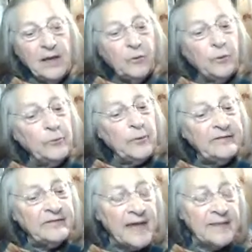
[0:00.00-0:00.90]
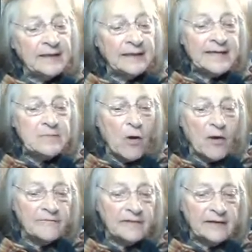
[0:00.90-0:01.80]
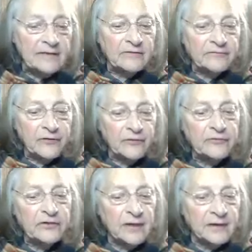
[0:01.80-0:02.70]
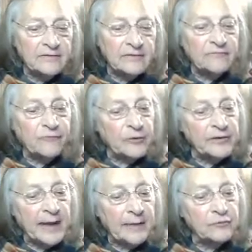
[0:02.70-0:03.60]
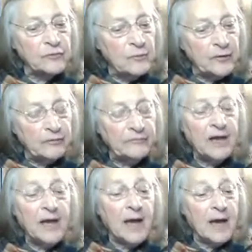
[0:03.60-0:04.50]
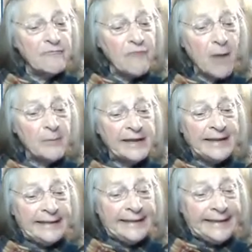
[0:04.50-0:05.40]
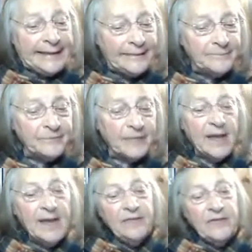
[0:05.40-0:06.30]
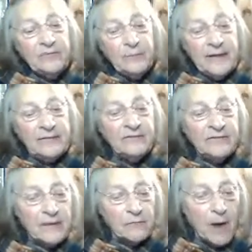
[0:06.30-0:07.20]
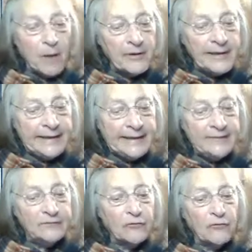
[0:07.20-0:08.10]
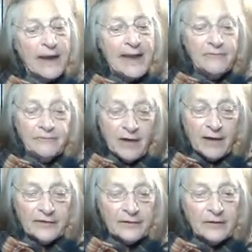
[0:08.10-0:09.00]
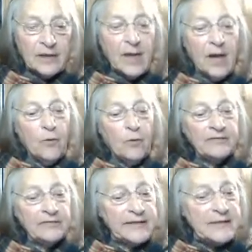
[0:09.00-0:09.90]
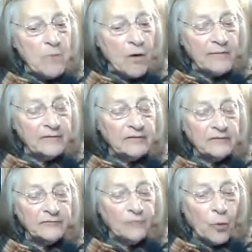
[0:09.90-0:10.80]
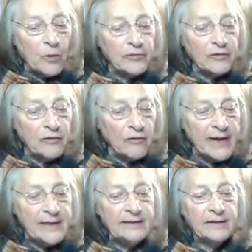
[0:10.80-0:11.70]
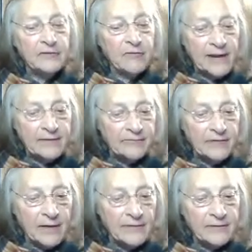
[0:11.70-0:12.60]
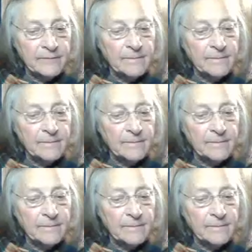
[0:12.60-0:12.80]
When we say that Lee Marvin is a first cousin 4 times removed of Robert E. Lee, this means that Robert E. Lee's grandfather was Lee Marvin's 4th great-grandfather.